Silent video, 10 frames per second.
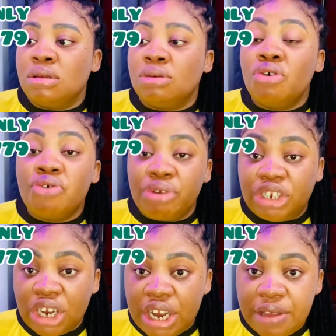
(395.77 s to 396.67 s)

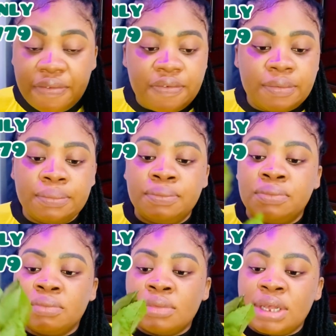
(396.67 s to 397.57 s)
ogrishi leaf.
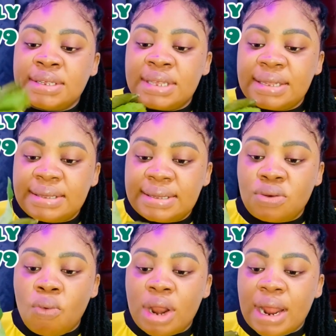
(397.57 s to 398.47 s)
Set it
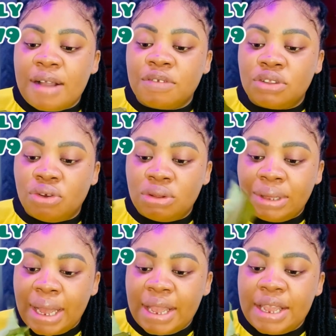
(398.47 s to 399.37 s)
one after the
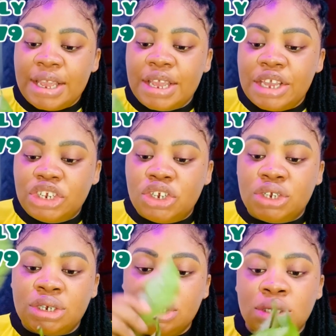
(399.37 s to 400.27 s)
other,
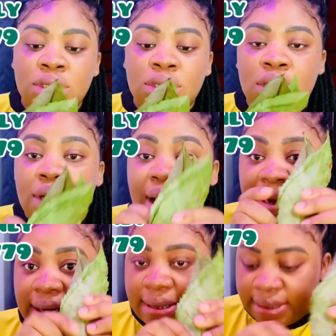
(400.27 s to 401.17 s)
each
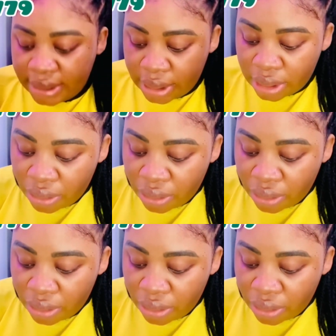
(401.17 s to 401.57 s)
like this.